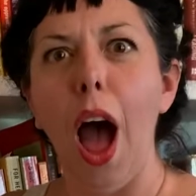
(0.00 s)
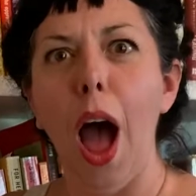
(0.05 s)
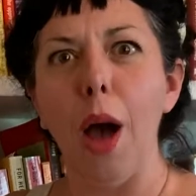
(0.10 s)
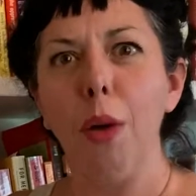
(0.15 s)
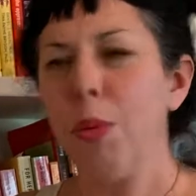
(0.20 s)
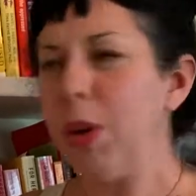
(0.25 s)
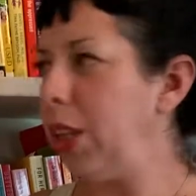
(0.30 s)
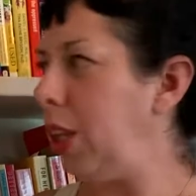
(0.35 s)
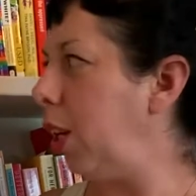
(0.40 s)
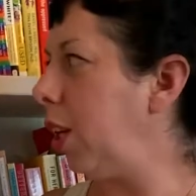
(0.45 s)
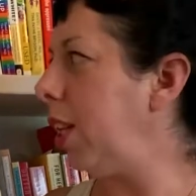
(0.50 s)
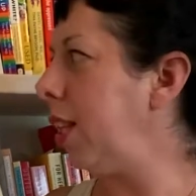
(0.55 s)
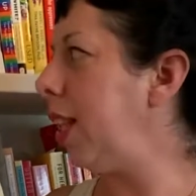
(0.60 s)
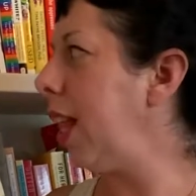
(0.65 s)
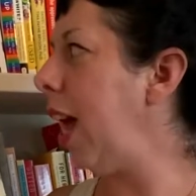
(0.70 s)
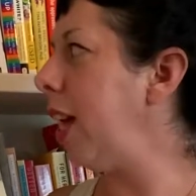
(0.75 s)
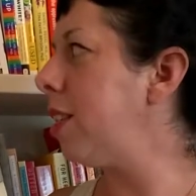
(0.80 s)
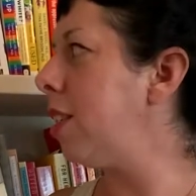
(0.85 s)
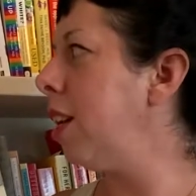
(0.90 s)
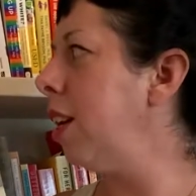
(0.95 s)
Oh, look at
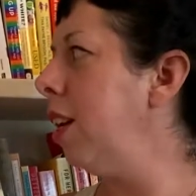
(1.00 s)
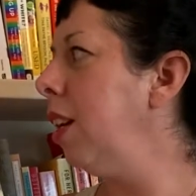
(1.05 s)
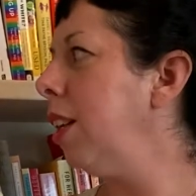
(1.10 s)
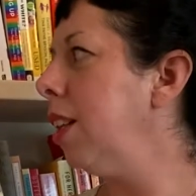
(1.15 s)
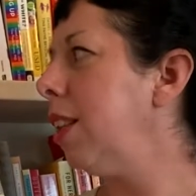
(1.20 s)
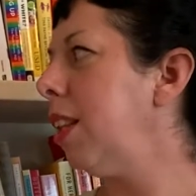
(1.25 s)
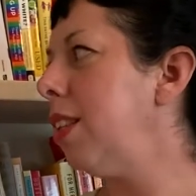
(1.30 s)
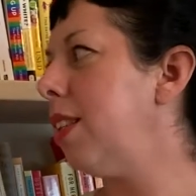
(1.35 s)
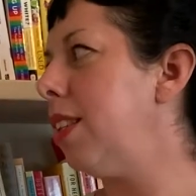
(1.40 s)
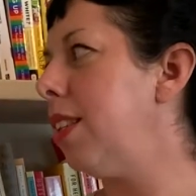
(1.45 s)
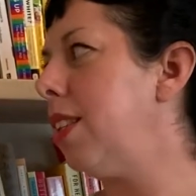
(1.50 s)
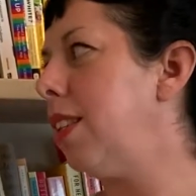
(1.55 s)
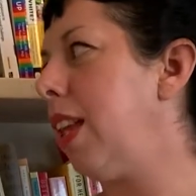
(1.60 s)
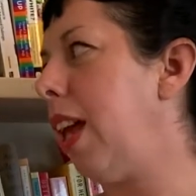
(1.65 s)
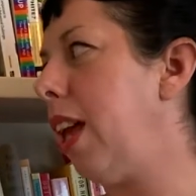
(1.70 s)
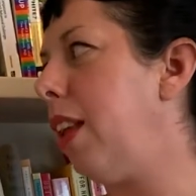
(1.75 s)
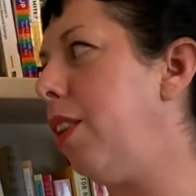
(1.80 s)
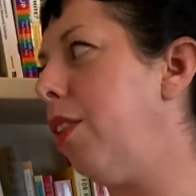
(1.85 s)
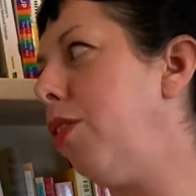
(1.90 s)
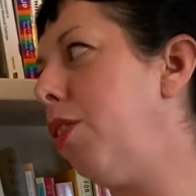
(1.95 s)
that. This is the
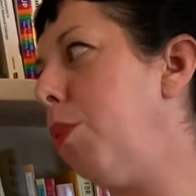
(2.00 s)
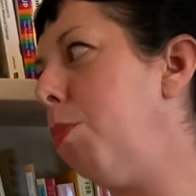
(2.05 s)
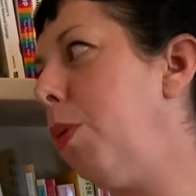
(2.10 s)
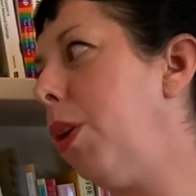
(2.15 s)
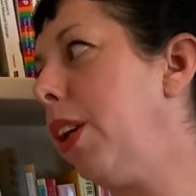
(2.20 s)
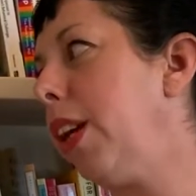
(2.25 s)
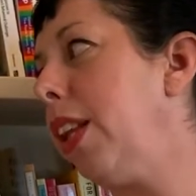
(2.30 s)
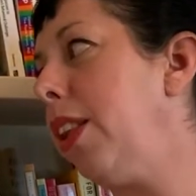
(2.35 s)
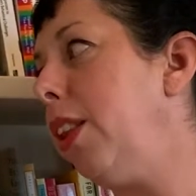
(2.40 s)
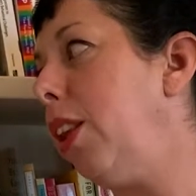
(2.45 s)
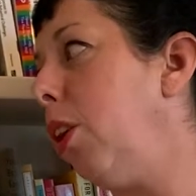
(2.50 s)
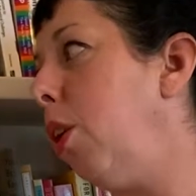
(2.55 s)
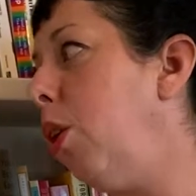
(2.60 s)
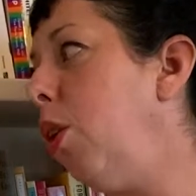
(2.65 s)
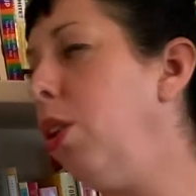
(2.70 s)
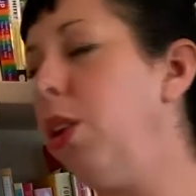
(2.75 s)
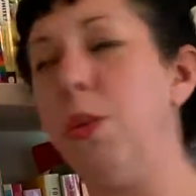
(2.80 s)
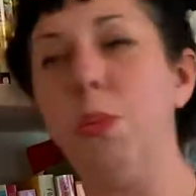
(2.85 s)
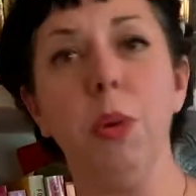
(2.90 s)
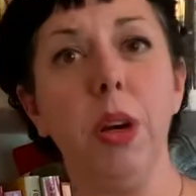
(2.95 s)
end of the book, and the
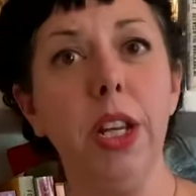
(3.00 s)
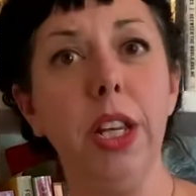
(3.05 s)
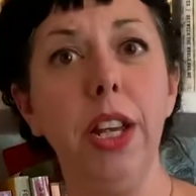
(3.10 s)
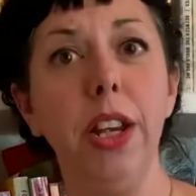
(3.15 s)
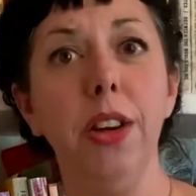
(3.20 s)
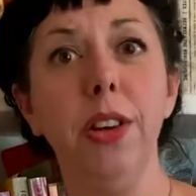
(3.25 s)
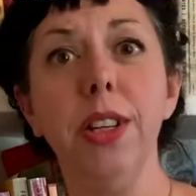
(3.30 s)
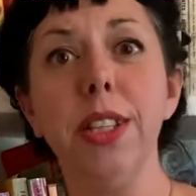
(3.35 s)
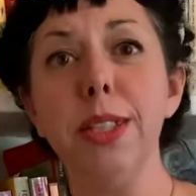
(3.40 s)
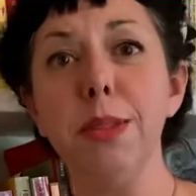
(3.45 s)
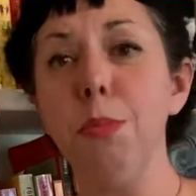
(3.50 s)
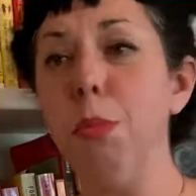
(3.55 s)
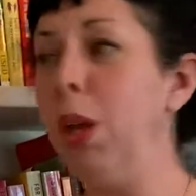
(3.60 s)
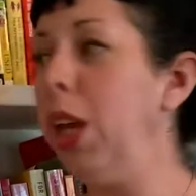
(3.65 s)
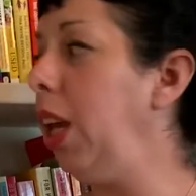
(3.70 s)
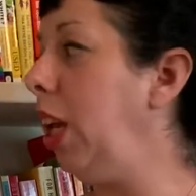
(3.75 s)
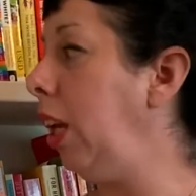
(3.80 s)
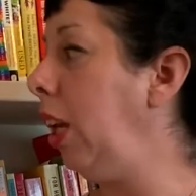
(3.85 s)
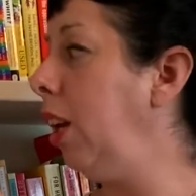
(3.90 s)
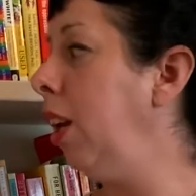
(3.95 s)
only one here is
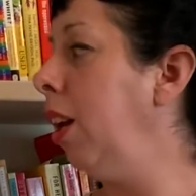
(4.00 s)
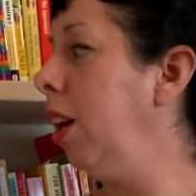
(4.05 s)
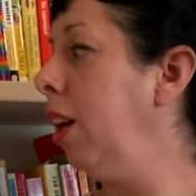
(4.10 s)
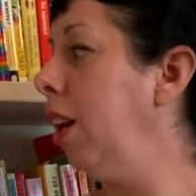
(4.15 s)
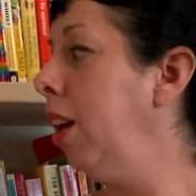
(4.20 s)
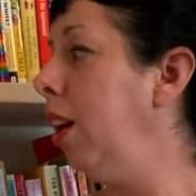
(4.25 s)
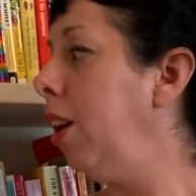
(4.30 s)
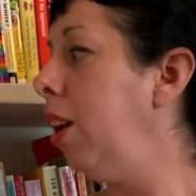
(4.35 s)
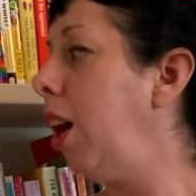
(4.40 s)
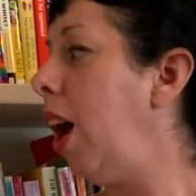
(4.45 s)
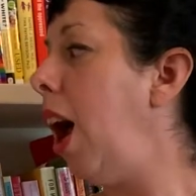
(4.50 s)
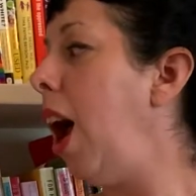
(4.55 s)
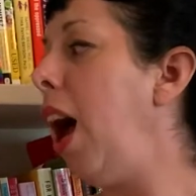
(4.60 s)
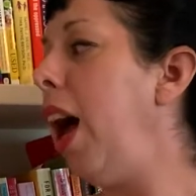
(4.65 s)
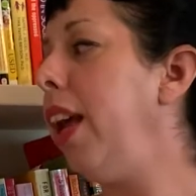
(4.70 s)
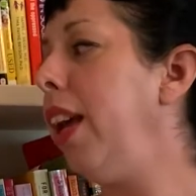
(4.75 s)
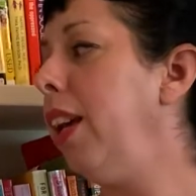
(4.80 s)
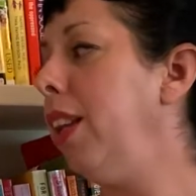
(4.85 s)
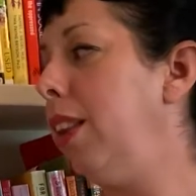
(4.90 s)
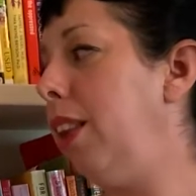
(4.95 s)
me.
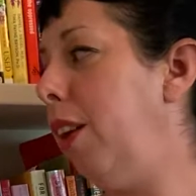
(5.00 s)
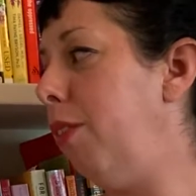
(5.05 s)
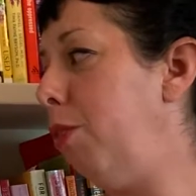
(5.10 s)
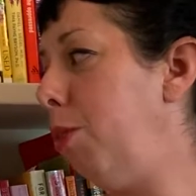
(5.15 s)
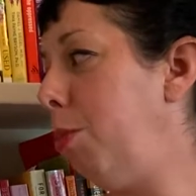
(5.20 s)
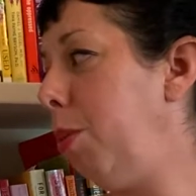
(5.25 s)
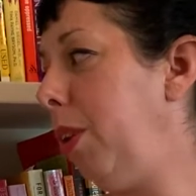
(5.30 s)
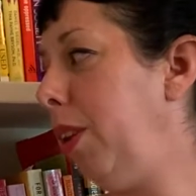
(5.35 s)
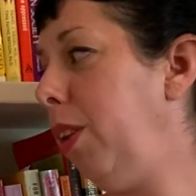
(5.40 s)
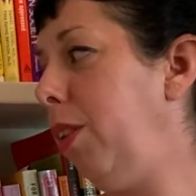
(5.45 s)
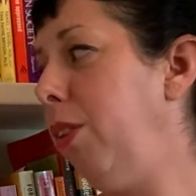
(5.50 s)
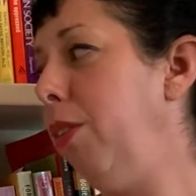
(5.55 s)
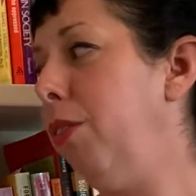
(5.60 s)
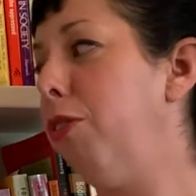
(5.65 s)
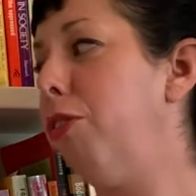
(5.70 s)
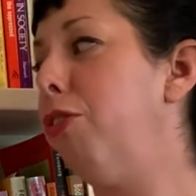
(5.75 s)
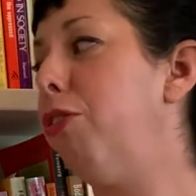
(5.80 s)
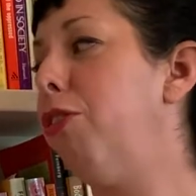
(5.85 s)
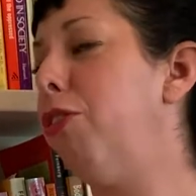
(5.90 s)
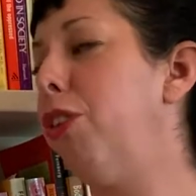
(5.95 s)
I, lovable,
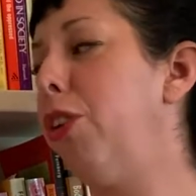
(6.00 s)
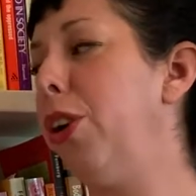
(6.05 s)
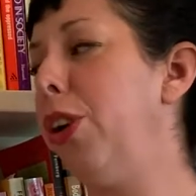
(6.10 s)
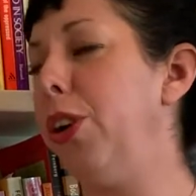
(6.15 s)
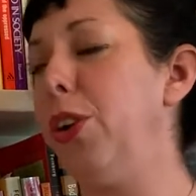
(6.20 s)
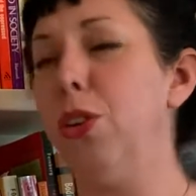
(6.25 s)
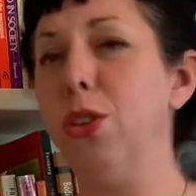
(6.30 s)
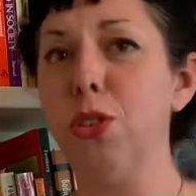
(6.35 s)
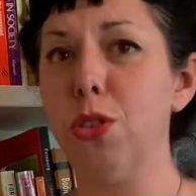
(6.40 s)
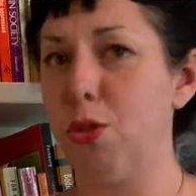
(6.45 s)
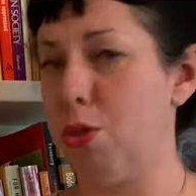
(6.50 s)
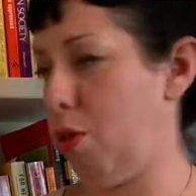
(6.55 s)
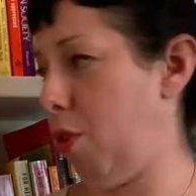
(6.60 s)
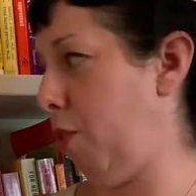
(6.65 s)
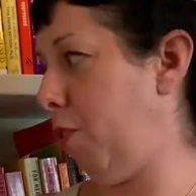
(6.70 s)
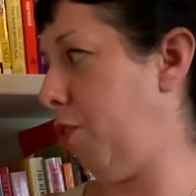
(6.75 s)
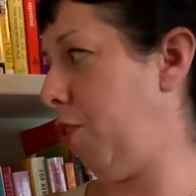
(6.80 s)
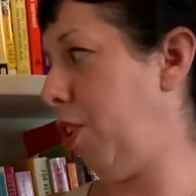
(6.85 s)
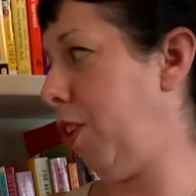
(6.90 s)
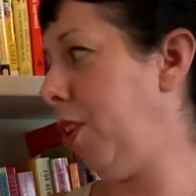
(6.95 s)
furry old
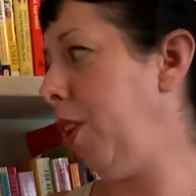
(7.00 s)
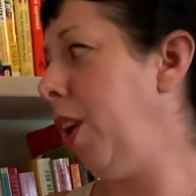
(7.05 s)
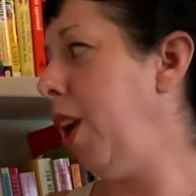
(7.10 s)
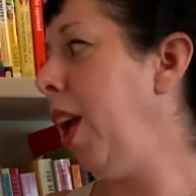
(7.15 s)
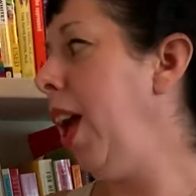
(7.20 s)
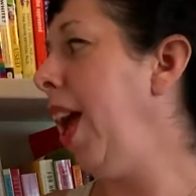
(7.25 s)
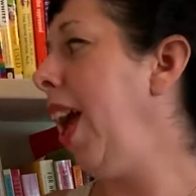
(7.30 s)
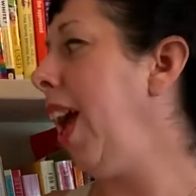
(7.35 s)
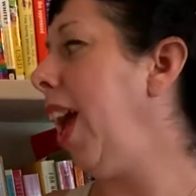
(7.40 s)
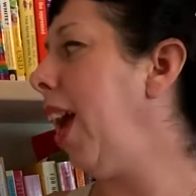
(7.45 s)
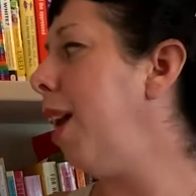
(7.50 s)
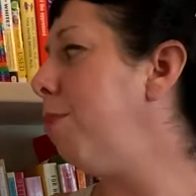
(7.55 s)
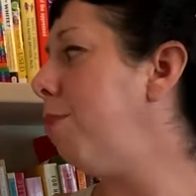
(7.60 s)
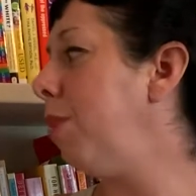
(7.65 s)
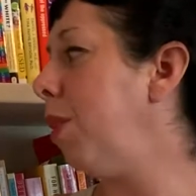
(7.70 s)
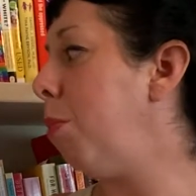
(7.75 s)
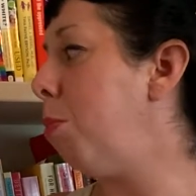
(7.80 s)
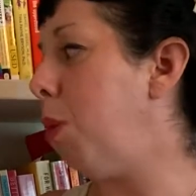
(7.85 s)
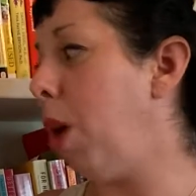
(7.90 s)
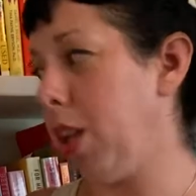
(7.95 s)
Grover, am
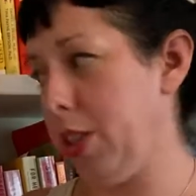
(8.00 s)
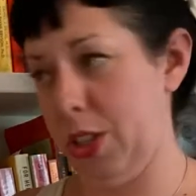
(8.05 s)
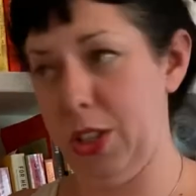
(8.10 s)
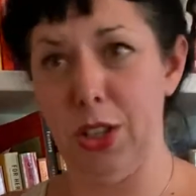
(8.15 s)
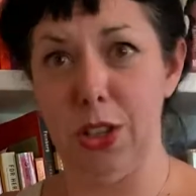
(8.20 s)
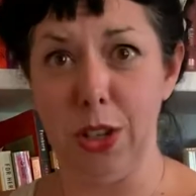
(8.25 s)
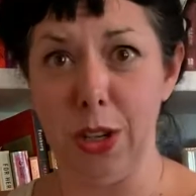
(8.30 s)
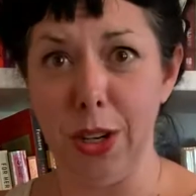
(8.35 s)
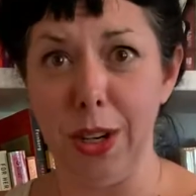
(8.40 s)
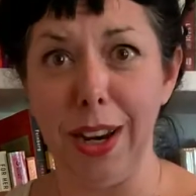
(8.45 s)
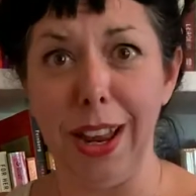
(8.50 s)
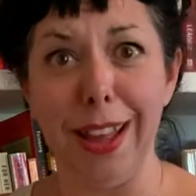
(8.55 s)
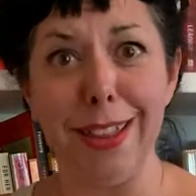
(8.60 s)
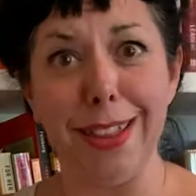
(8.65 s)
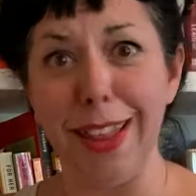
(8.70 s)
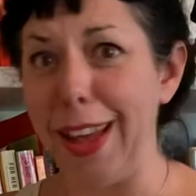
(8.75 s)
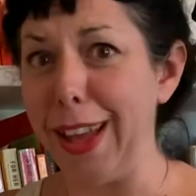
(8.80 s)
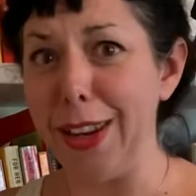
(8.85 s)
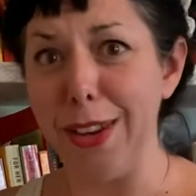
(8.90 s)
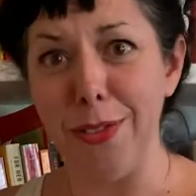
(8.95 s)
the monster at
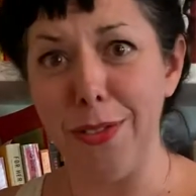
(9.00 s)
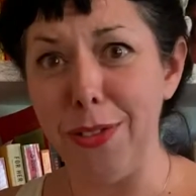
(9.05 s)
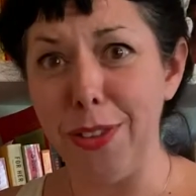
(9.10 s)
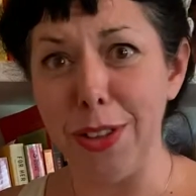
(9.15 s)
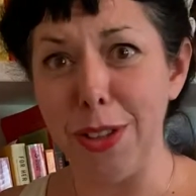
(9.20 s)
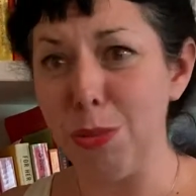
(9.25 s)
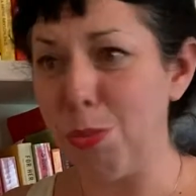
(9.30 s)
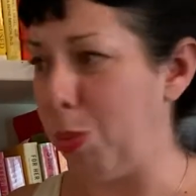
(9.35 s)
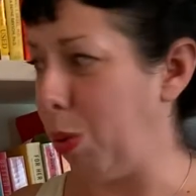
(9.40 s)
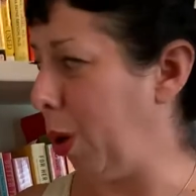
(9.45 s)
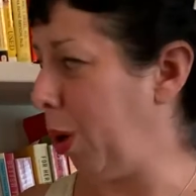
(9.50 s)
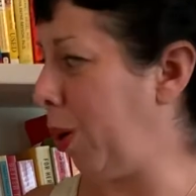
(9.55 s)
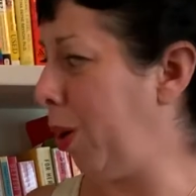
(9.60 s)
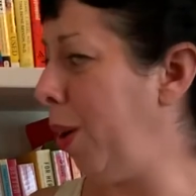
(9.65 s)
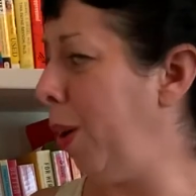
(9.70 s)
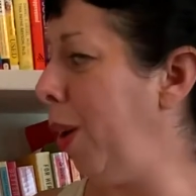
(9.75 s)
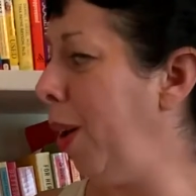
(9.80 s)
the end of this book.